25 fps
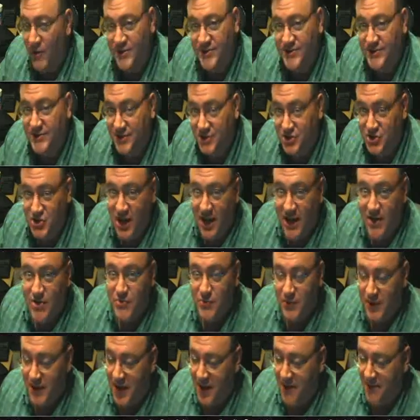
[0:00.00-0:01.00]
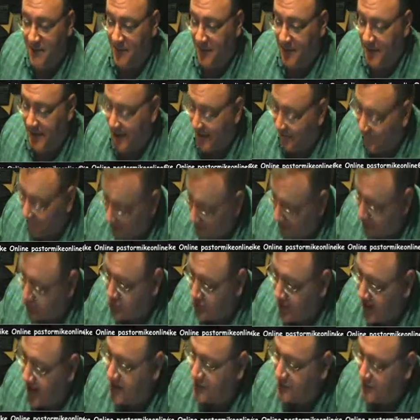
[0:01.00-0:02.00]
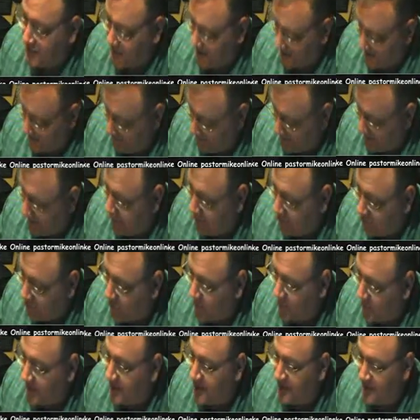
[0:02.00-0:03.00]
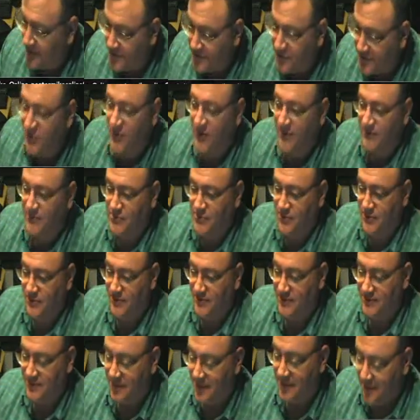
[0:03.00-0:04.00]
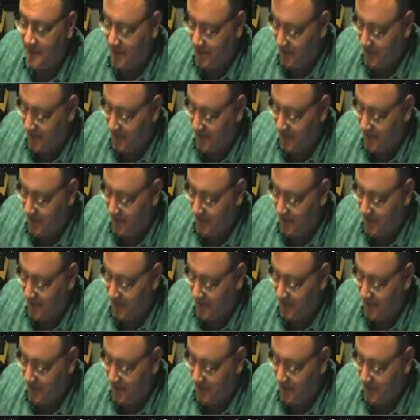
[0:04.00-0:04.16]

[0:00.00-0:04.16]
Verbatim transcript: wants to change what I believe, he'll change what I believe according to the scriptures.